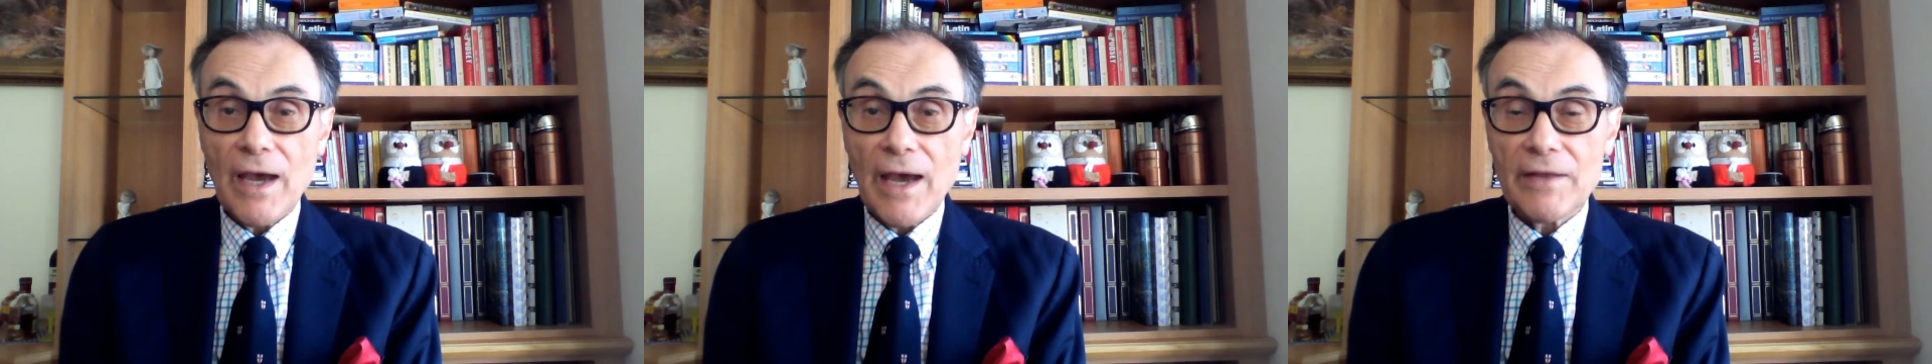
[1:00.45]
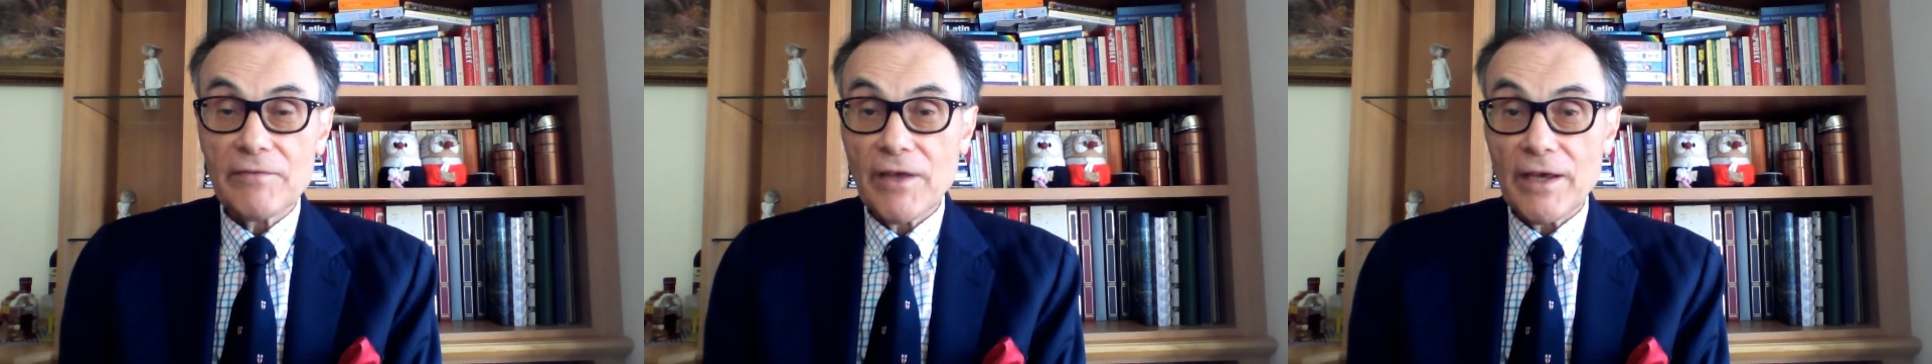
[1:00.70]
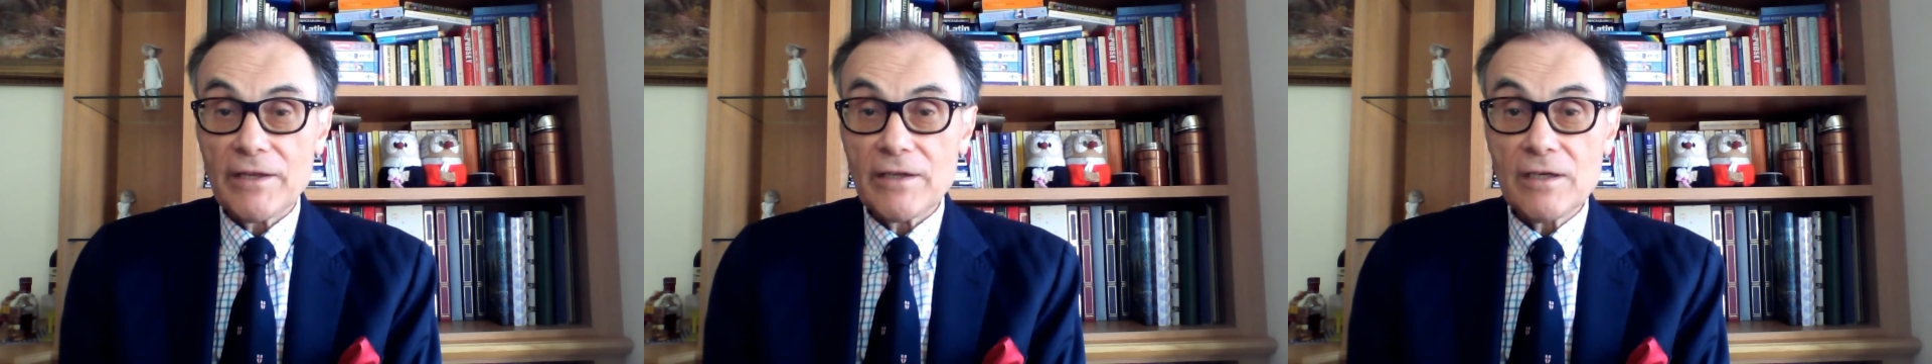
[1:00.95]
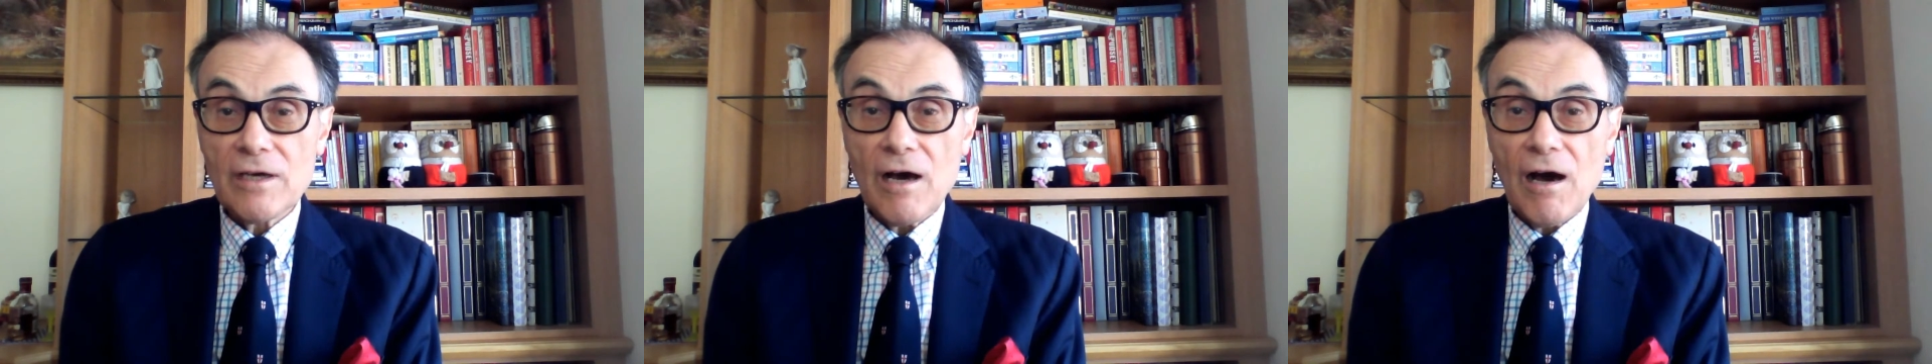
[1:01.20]
and then
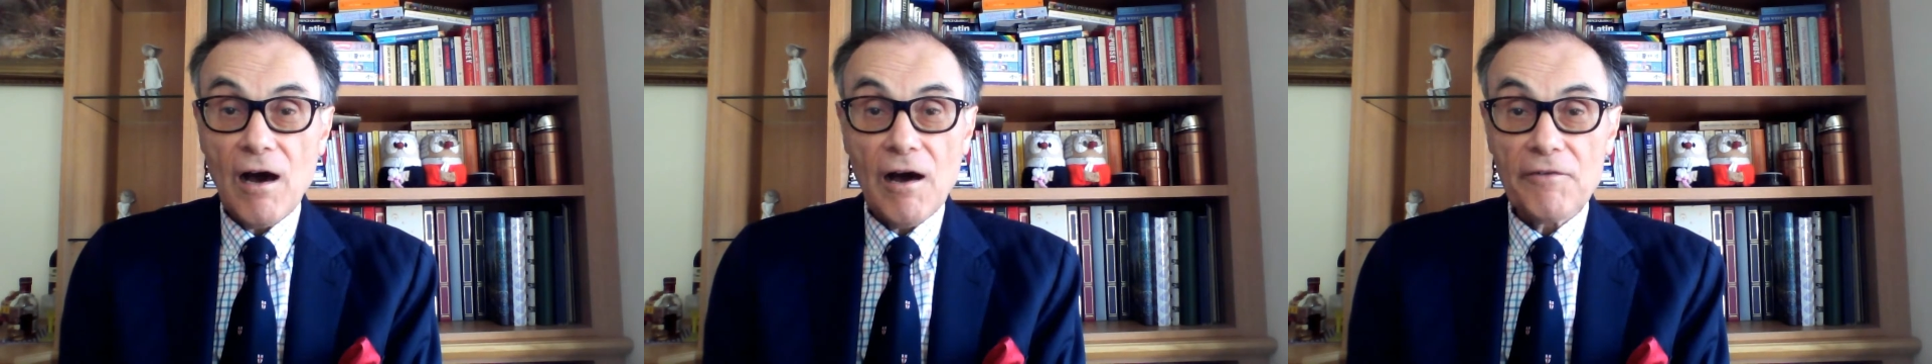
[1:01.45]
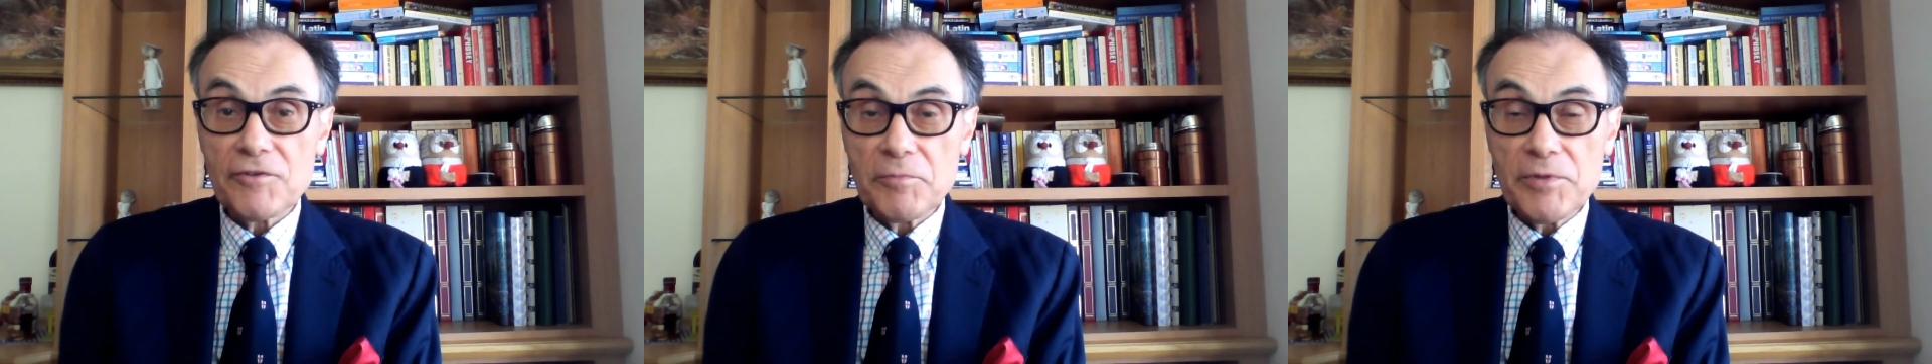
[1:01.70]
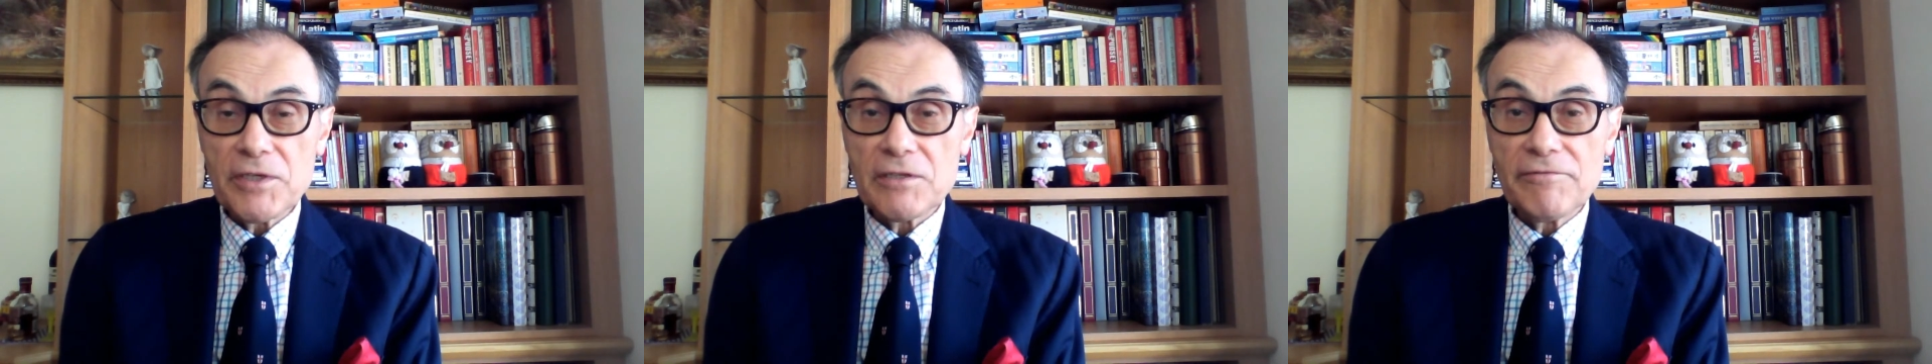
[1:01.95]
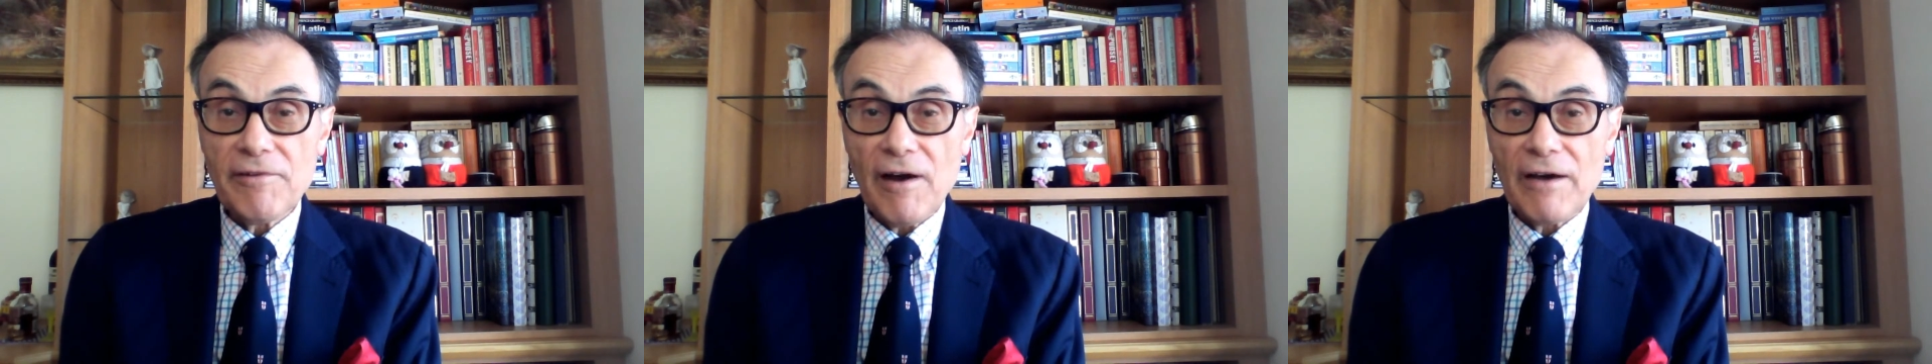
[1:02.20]
after a period of
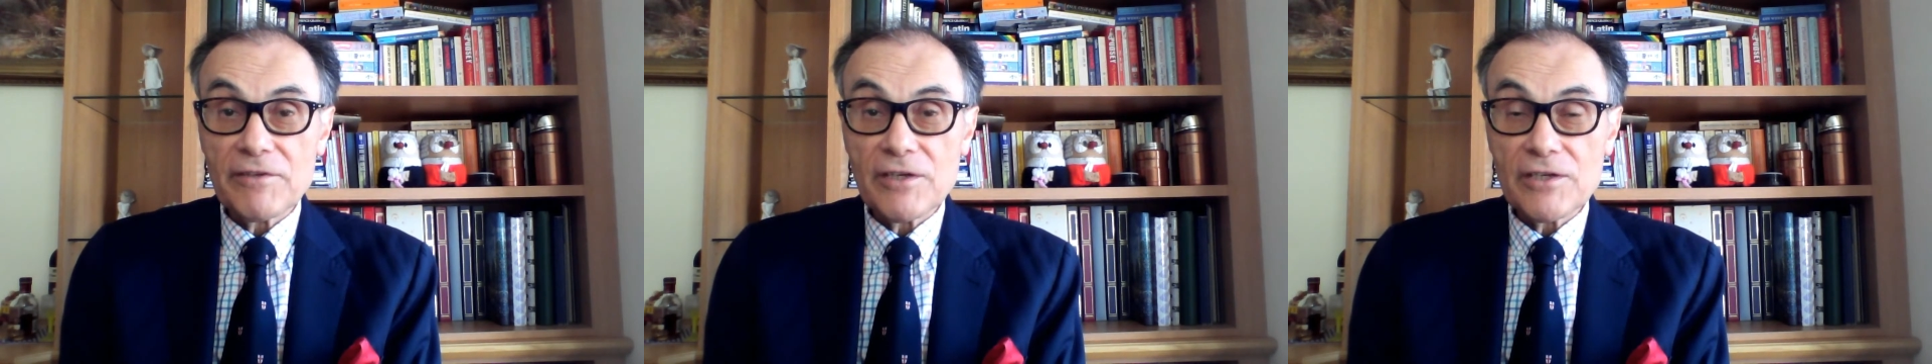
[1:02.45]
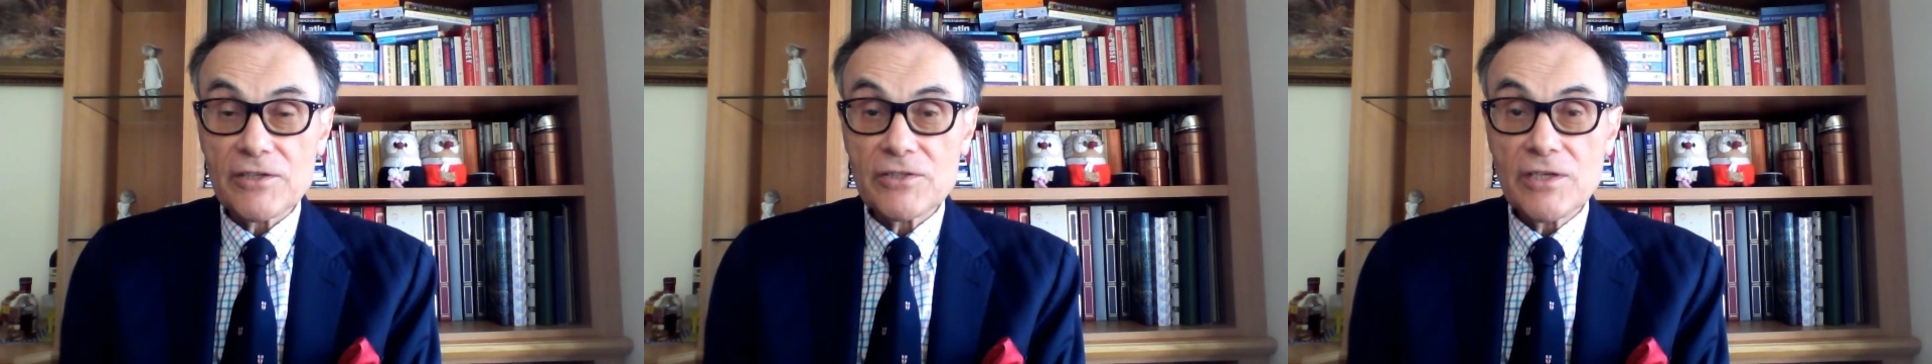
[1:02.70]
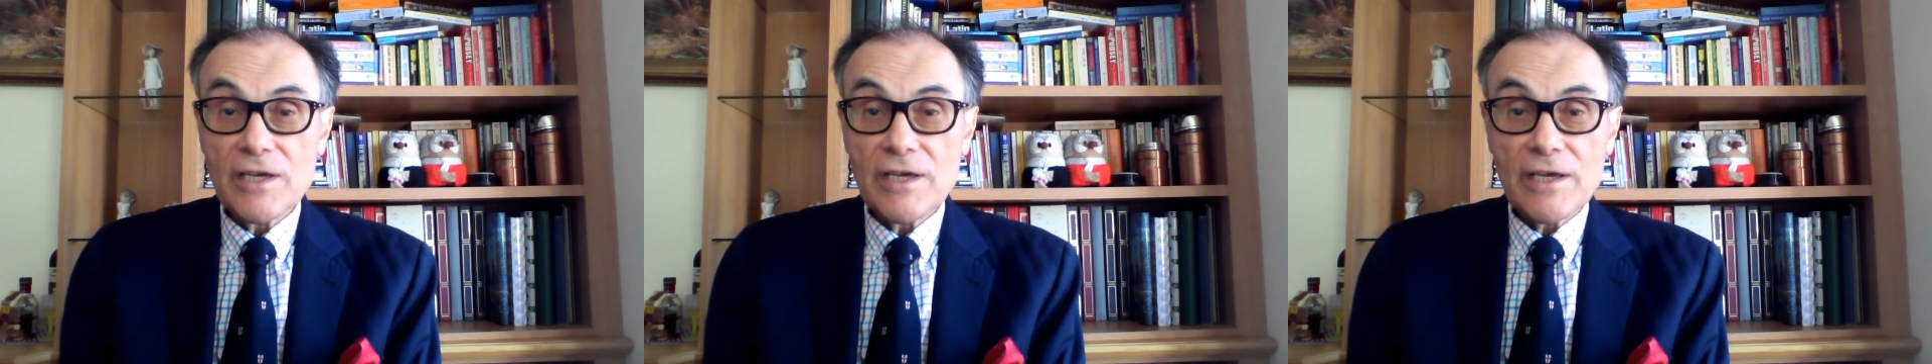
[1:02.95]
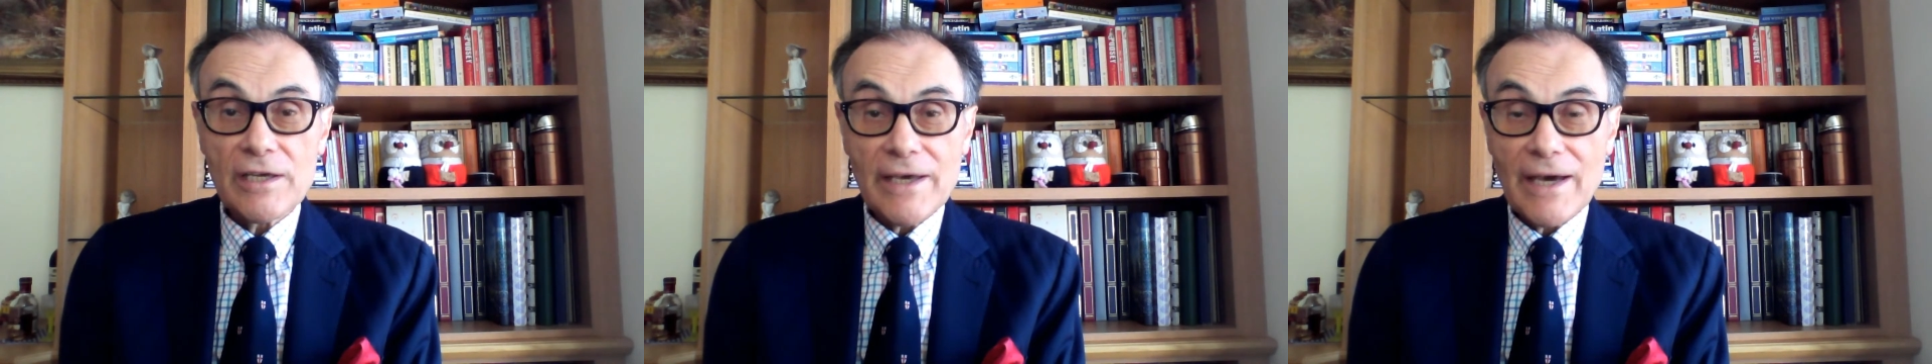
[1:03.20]
5 years
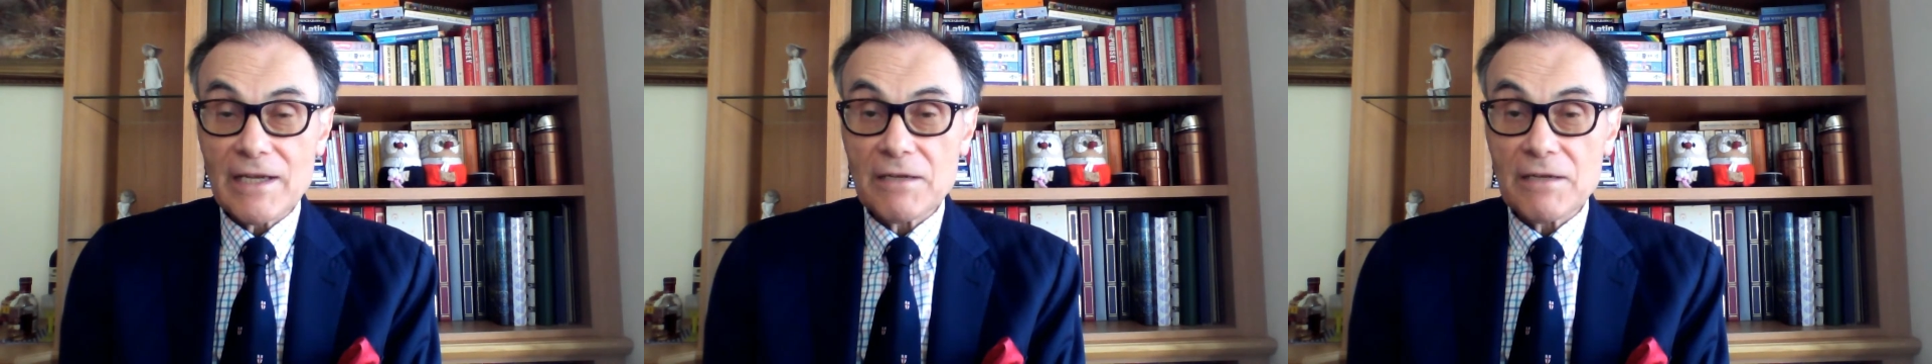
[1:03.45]
can